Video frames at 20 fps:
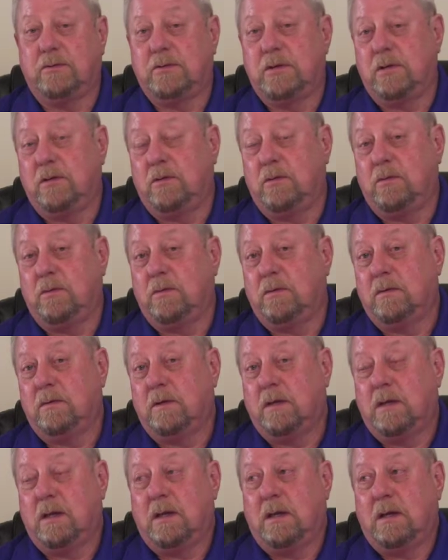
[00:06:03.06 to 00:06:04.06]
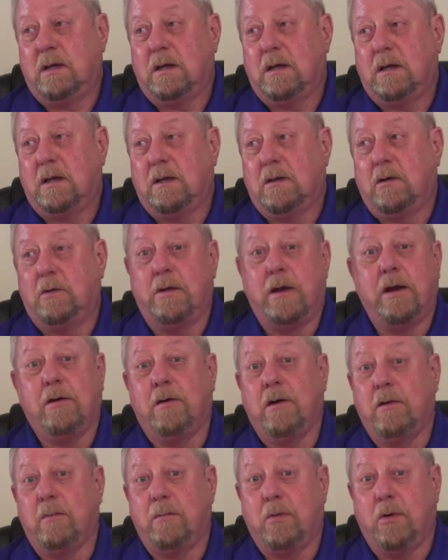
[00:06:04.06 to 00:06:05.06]
to
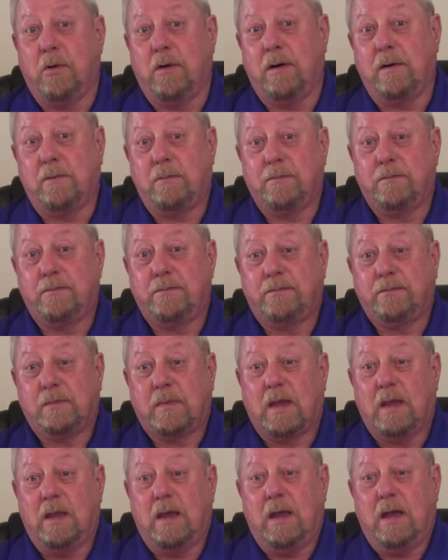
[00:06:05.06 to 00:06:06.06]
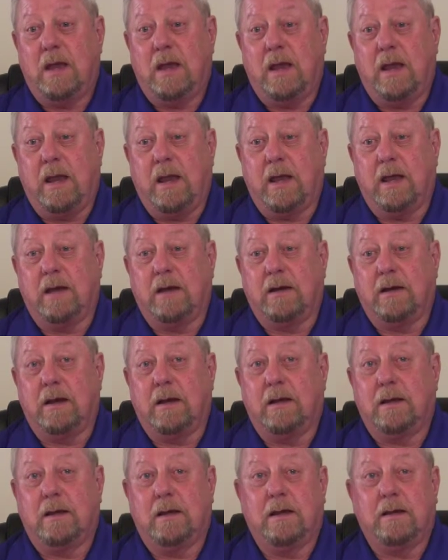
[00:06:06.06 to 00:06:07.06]
O'Hare Airport, and
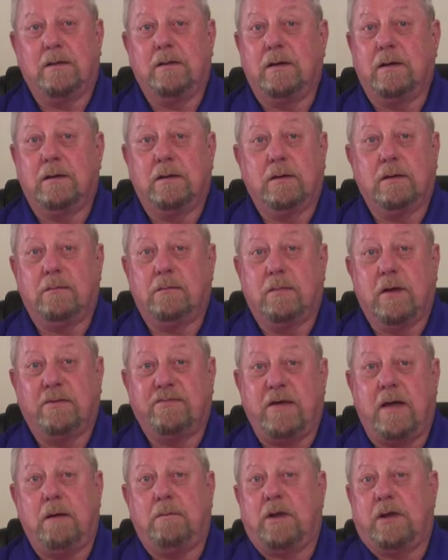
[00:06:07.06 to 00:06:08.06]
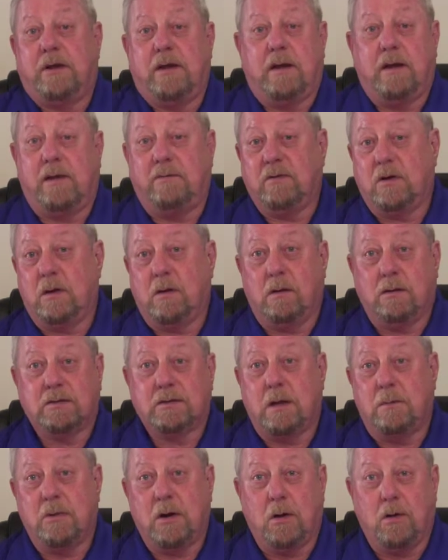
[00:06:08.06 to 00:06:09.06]
my family didn't even know I was
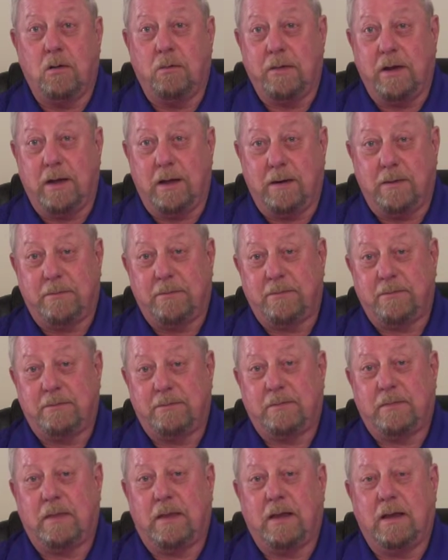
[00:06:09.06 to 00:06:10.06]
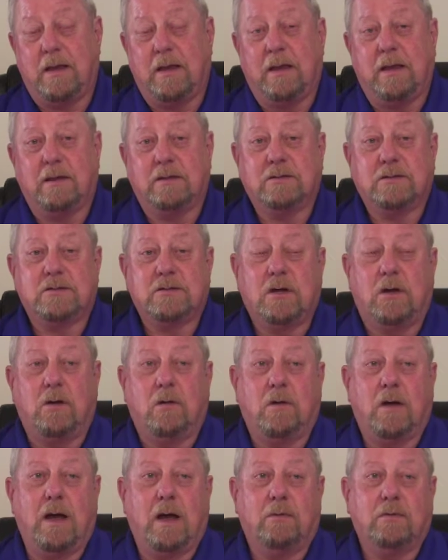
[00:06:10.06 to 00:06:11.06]
coming home yet. And
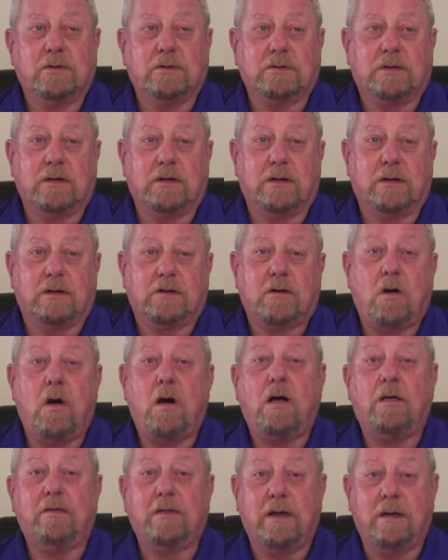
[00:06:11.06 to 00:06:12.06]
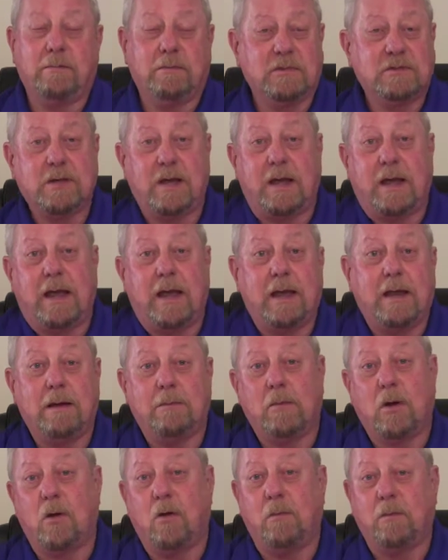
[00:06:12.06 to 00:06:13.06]
so I was going to call them and say, hey,
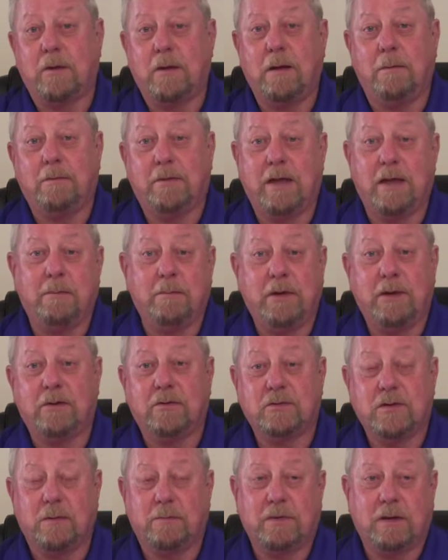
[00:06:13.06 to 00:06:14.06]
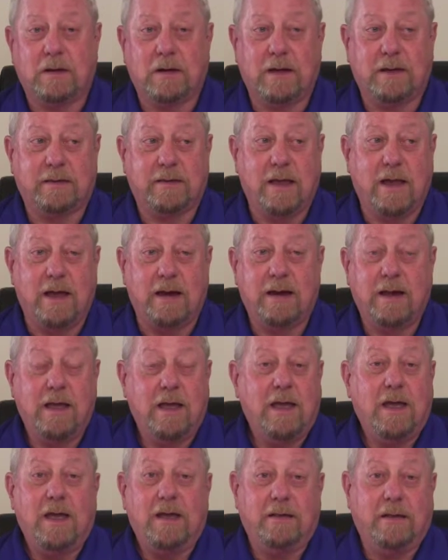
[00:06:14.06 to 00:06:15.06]
I'm home, come get me, or something like that.
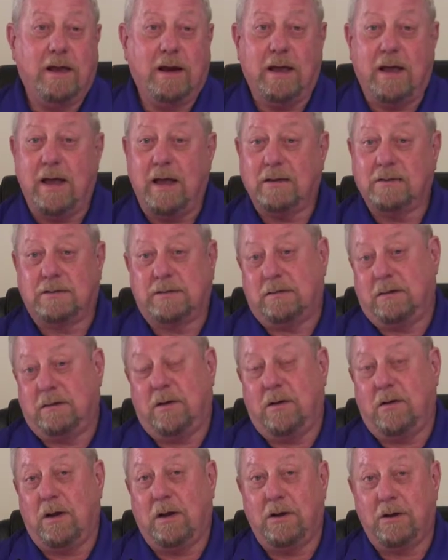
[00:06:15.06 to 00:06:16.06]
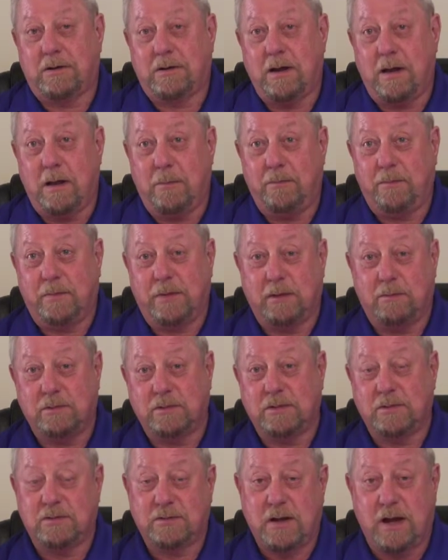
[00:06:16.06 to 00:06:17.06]
And I looked up and there
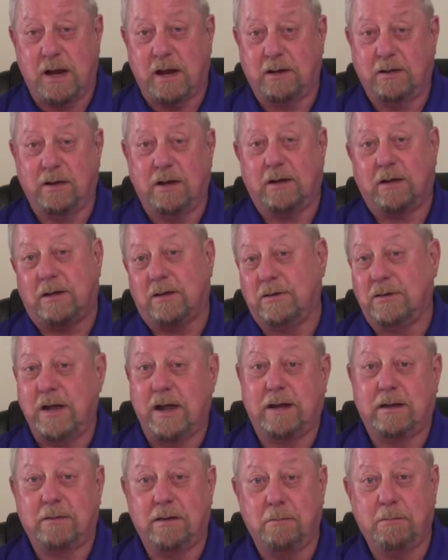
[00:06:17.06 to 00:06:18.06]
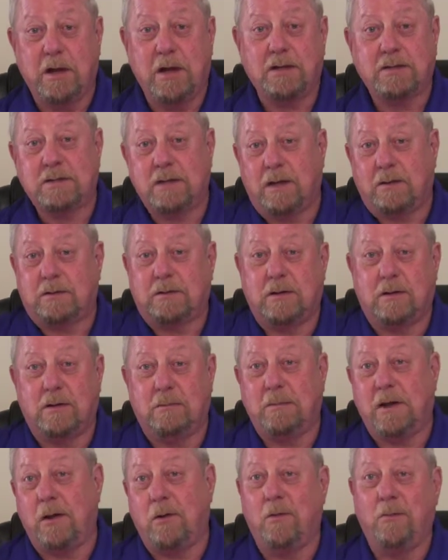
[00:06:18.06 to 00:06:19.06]
was a sign that I could take the bus out
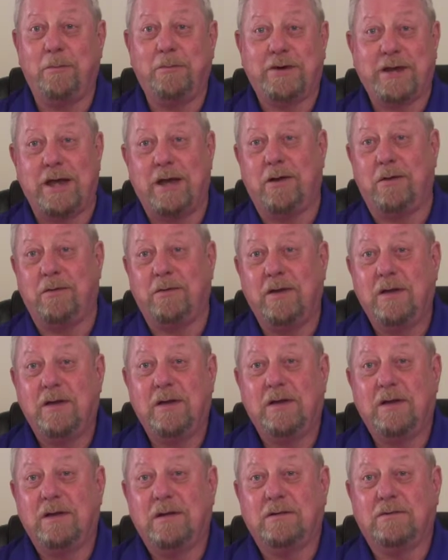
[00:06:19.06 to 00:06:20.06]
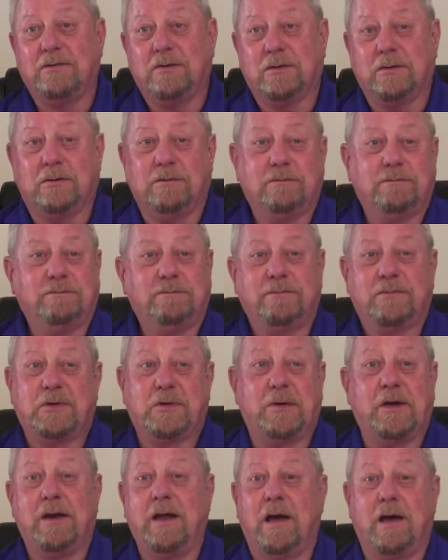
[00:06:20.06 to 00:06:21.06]
to my hometown for
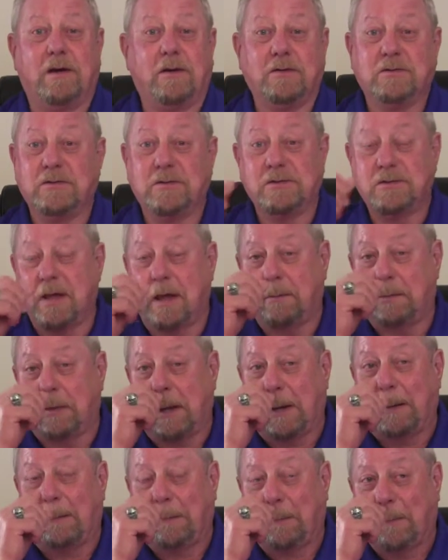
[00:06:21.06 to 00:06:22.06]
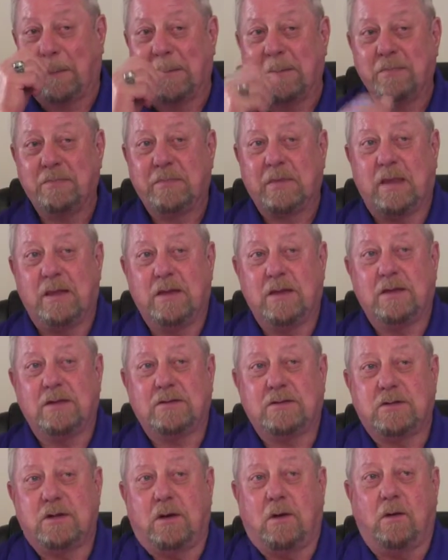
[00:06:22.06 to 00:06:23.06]
$3 or something.
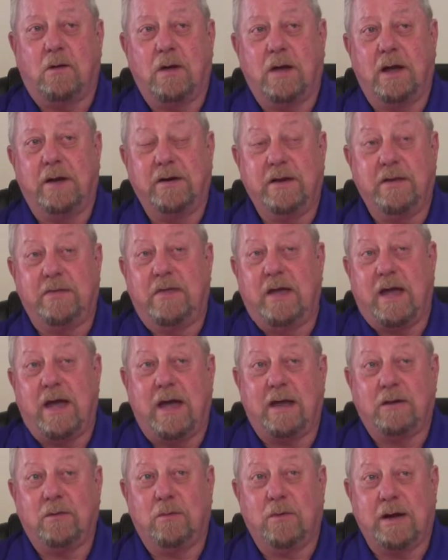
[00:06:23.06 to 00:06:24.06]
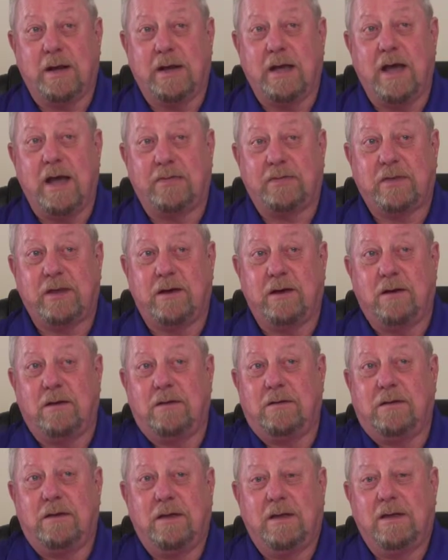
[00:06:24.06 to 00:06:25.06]
So I did that, and when I got
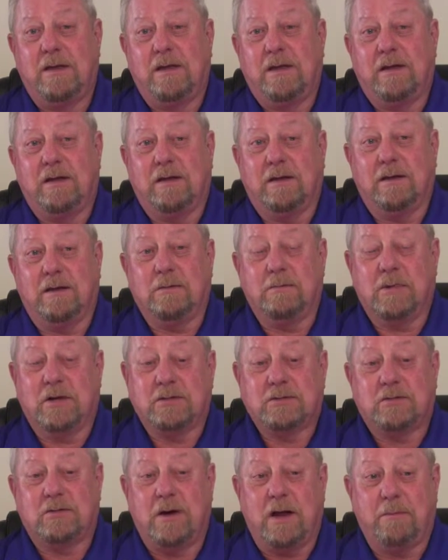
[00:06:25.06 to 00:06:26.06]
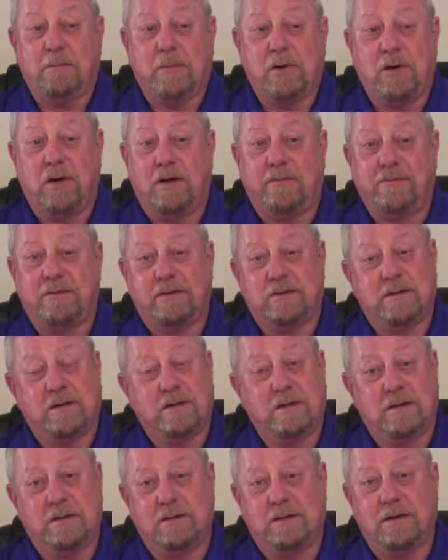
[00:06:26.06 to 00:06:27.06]
there, the bus dropped me off at
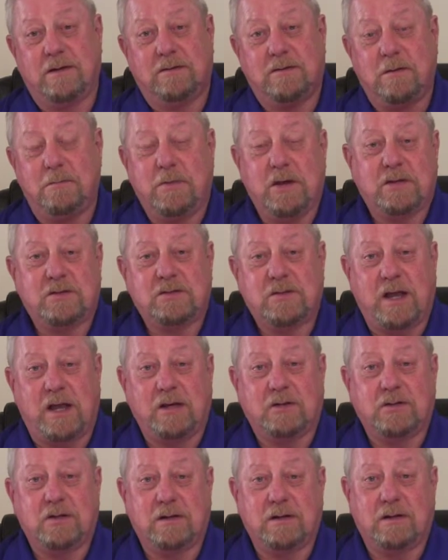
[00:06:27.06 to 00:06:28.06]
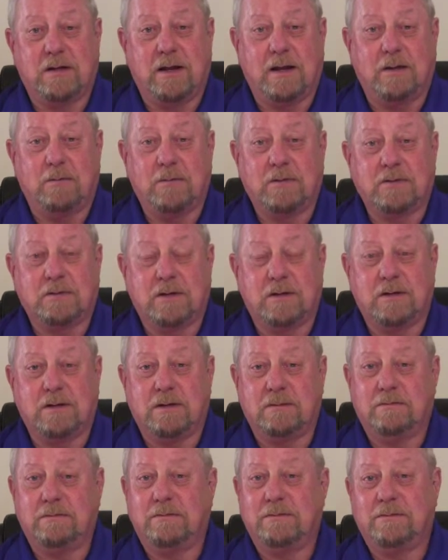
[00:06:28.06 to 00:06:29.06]
the bus station, and I was going
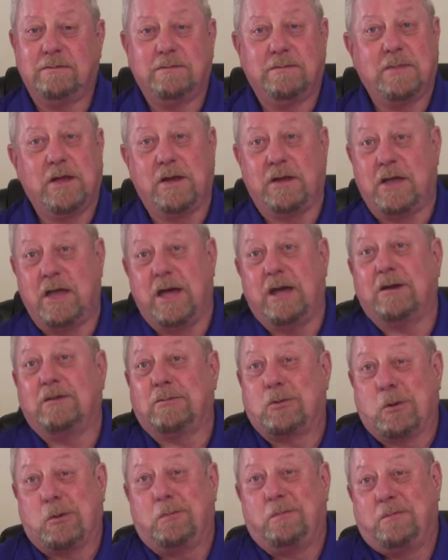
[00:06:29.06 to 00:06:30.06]
to, again,